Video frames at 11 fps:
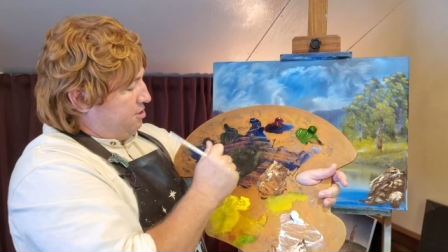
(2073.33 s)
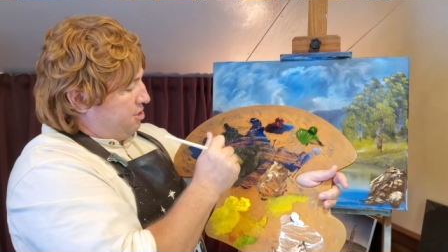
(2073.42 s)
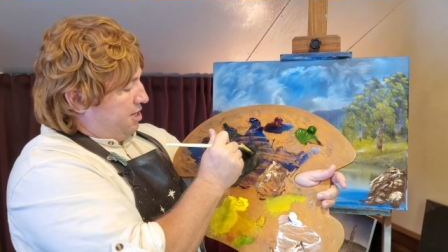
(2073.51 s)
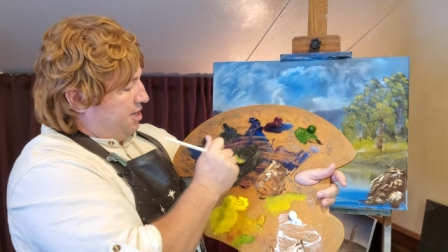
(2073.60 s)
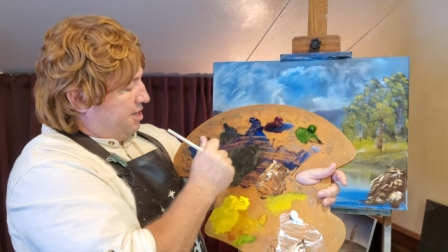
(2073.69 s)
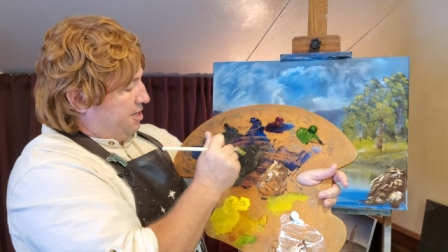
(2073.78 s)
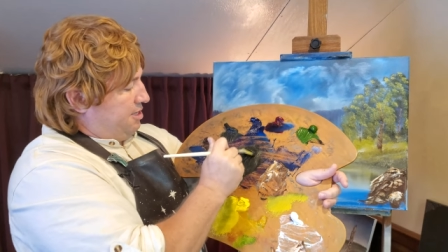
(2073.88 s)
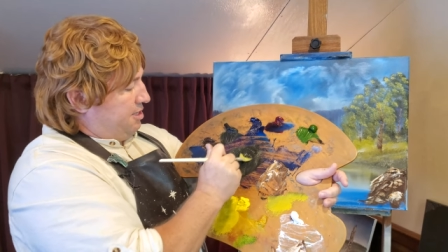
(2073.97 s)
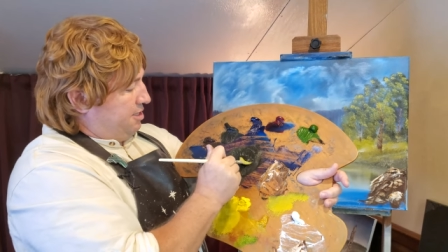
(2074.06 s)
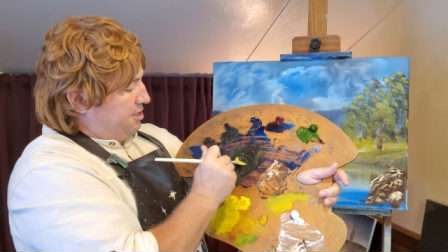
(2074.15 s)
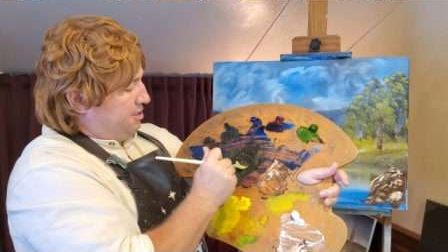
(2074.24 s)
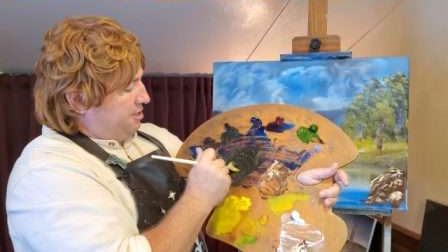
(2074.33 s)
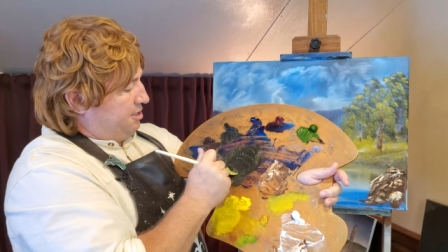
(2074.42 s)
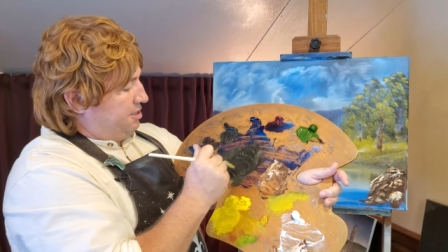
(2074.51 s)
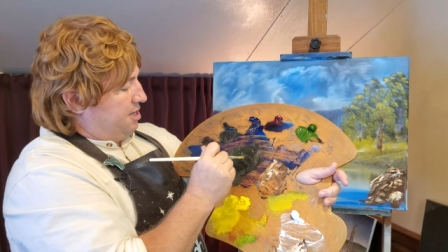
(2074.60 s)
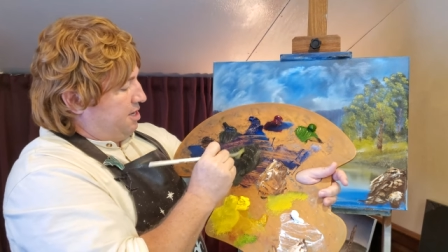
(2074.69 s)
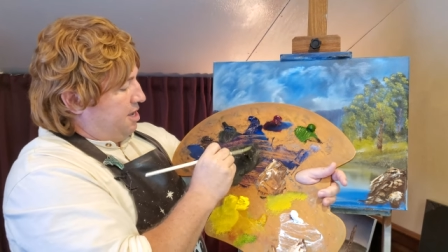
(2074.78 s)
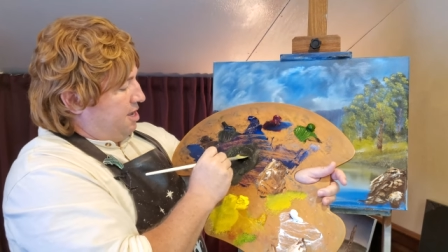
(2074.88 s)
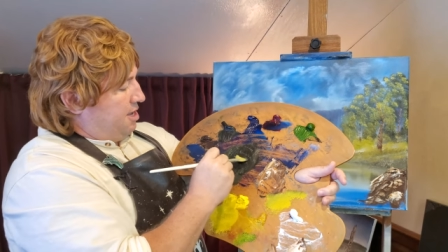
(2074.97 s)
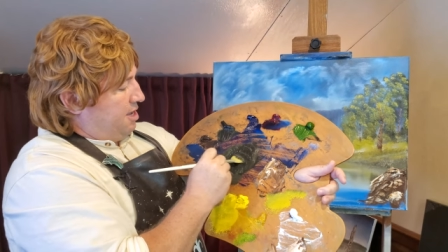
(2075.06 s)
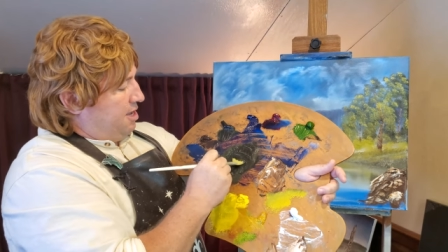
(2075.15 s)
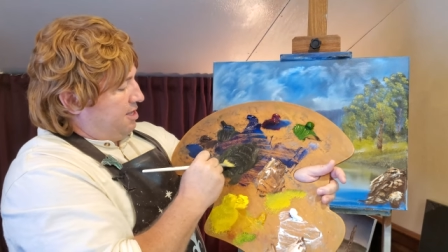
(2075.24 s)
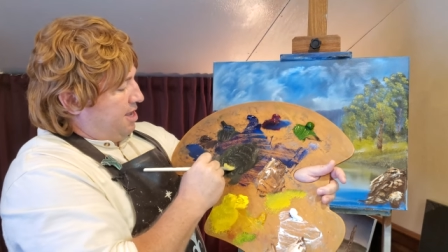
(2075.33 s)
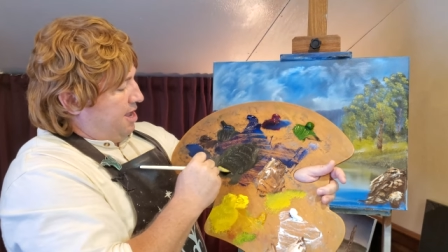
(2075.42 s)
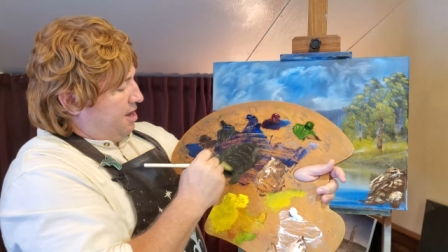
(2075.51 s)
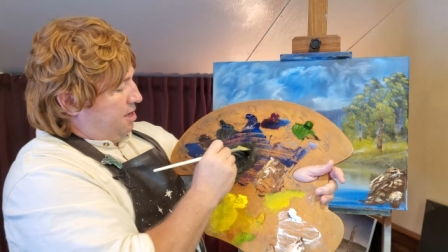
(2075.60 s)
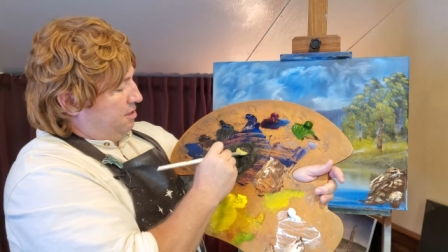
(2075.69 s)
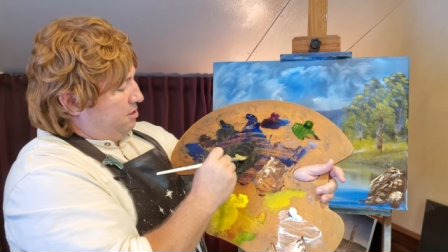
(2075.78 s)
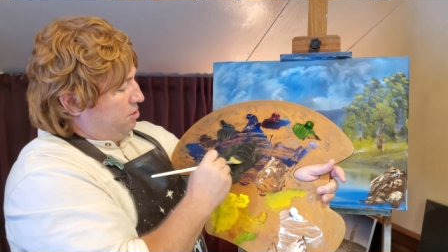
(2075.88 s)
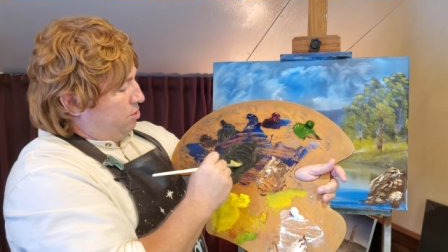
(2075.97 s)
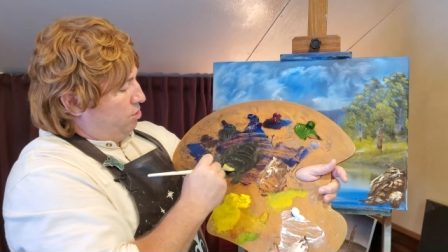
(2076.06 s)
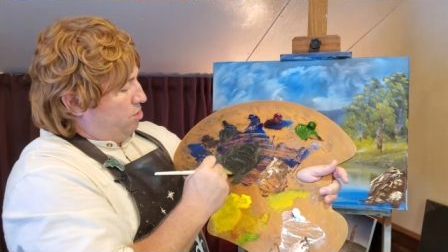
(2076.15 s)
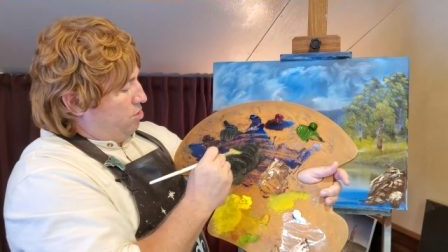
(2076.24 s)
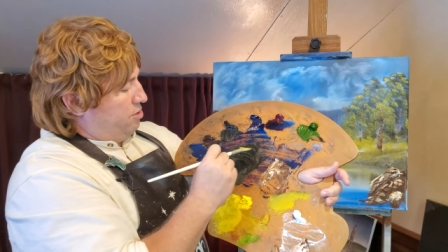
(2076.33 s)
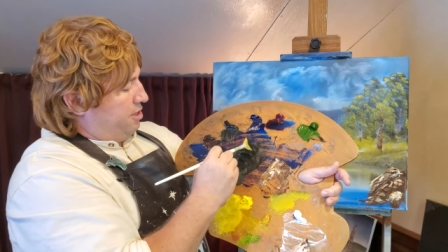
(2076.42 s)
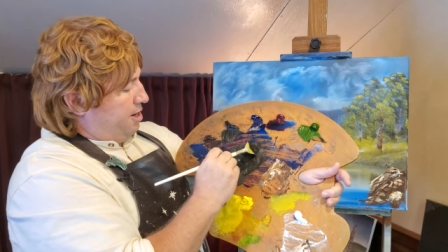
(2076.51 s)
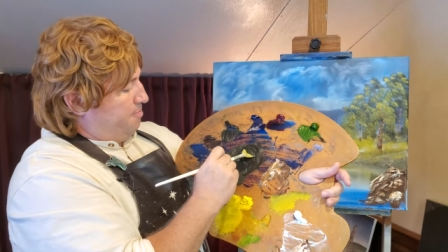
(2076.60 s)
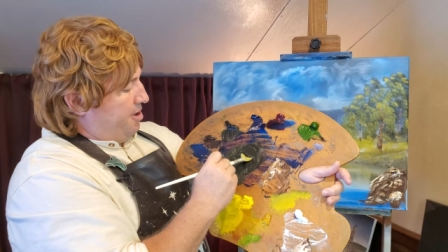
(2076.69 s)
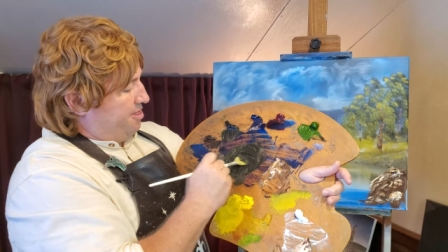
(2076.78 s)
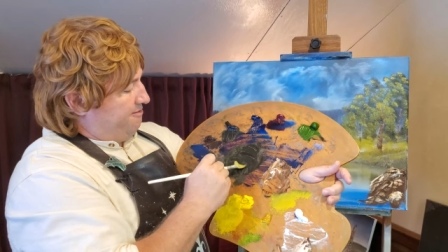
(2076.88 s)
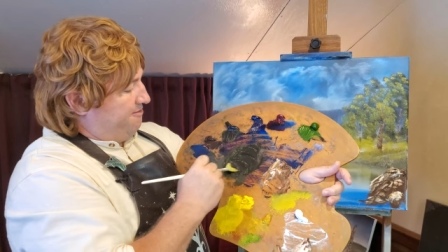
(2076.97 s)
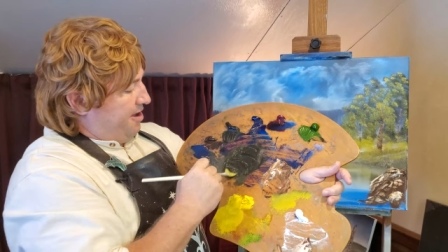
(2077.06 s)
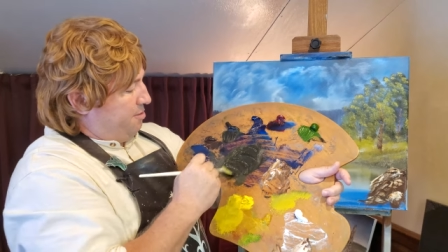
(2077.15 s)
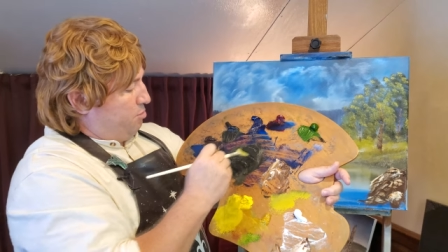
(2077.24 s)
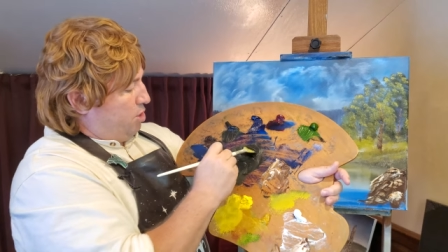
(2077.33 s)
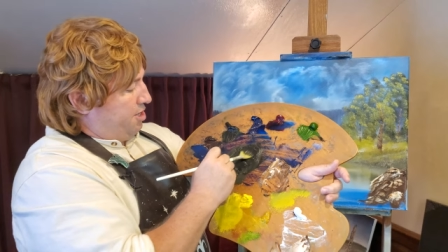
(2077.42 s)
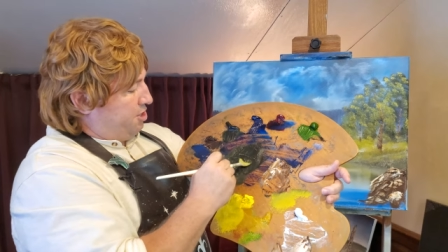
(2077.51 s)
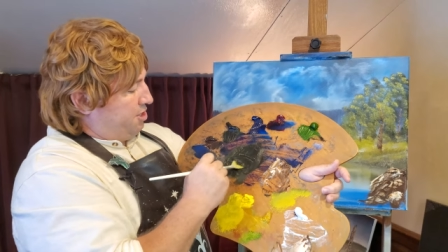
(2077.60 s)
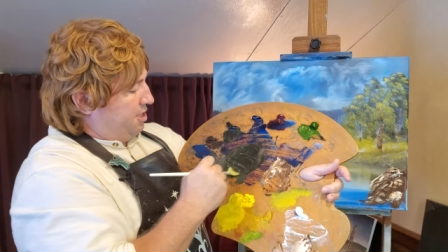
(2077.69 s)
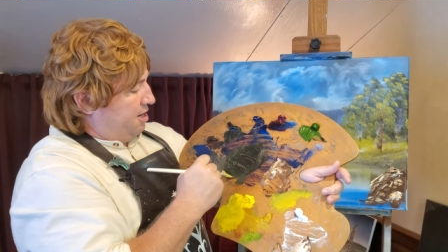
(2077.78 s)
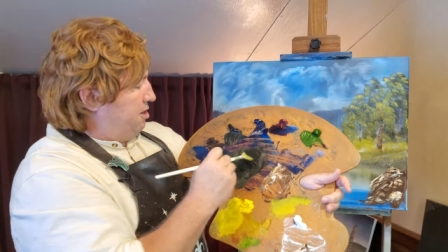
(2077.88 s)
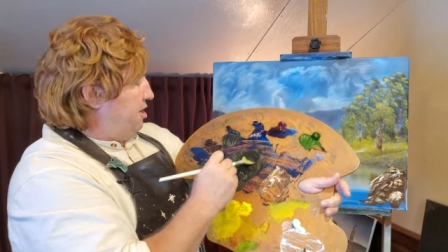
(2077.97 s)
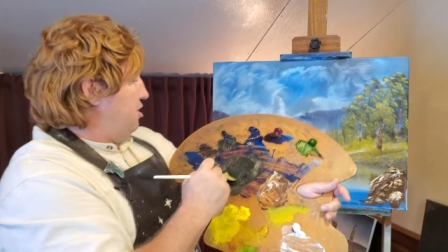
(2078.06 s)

Just get that color loaded up on the fan brush. There